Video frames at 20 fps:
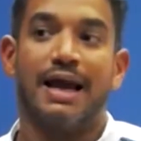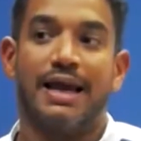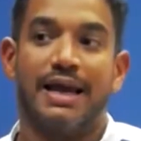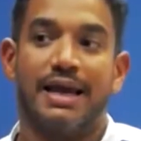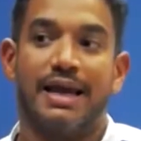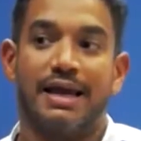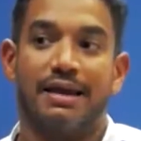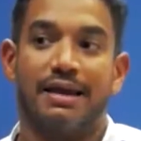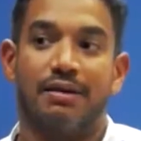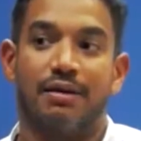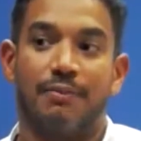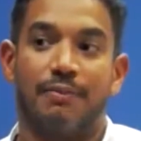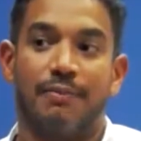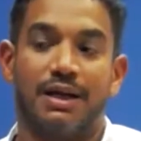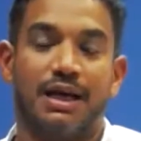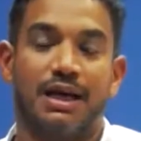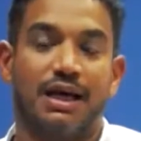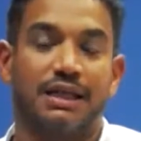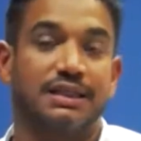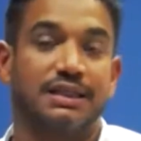but this
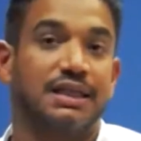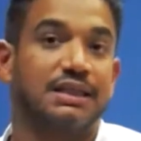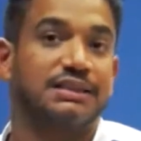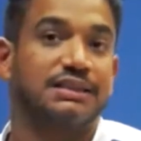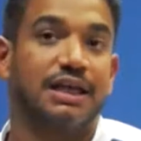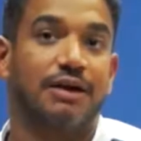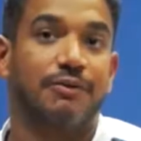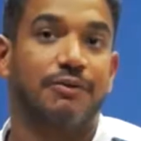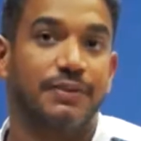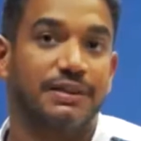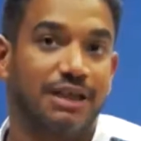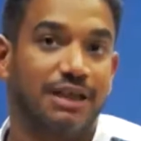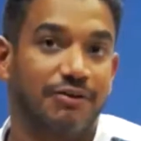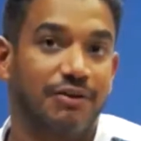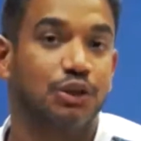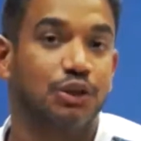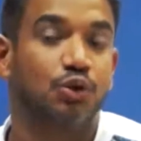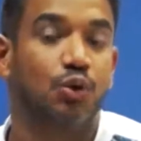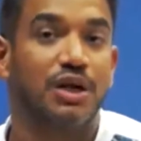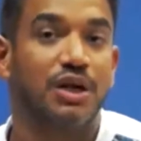innovation
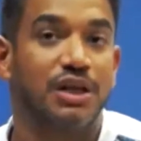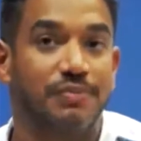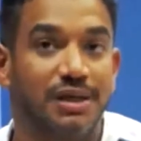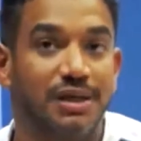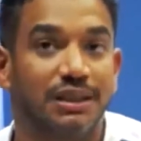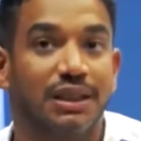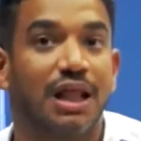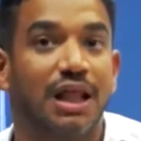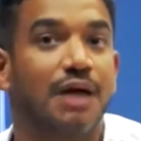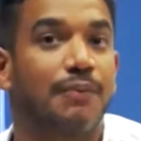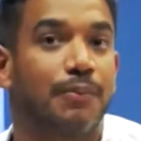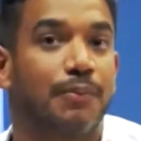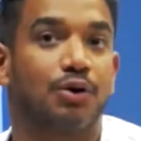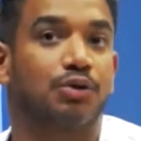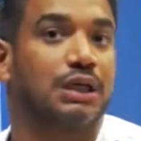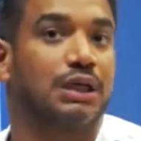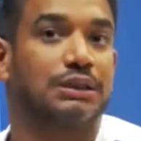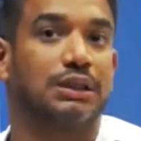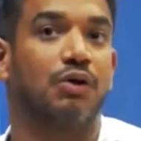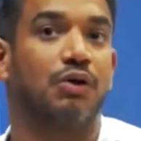capacity in Latin
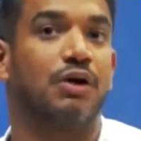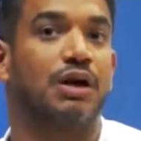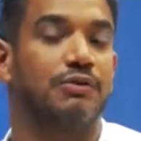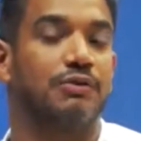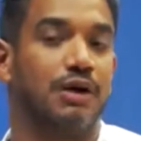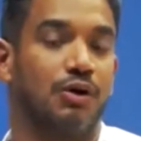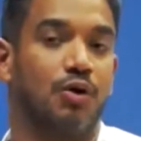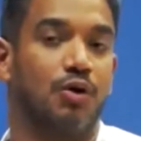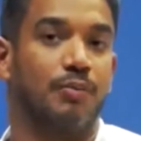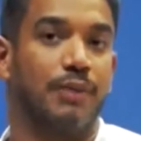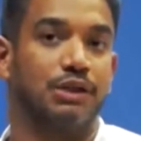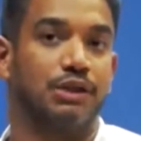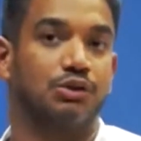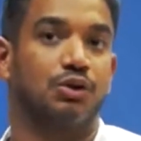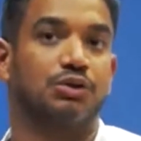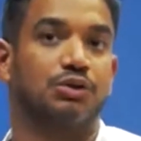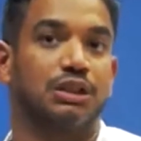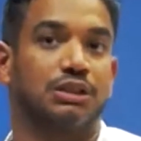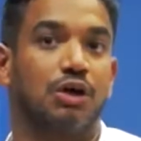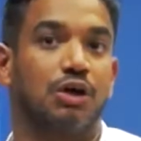America was
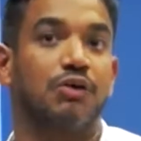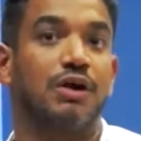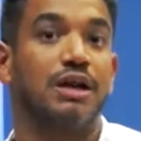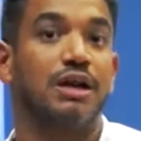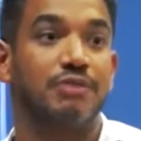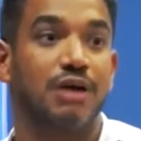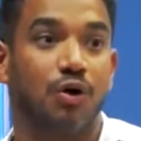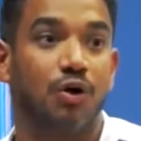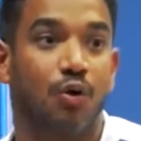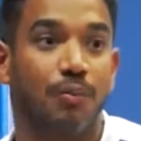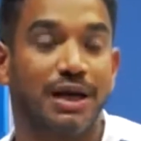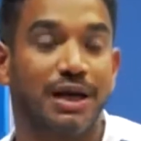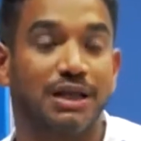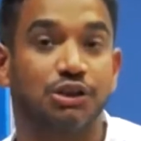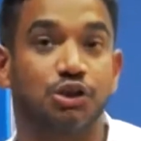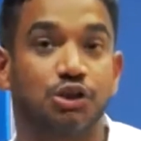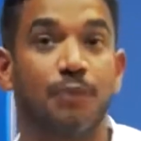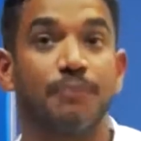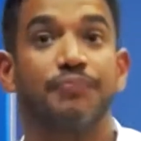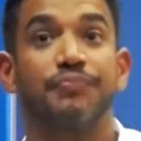limited
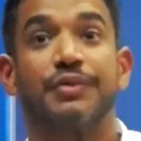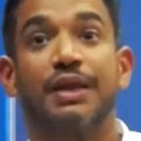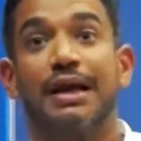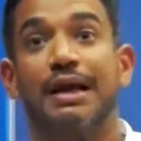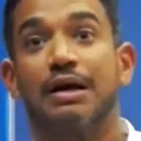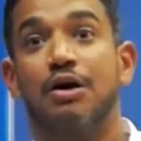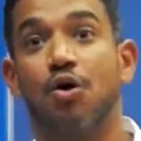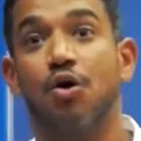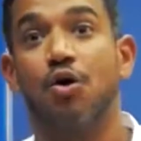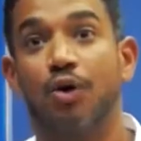by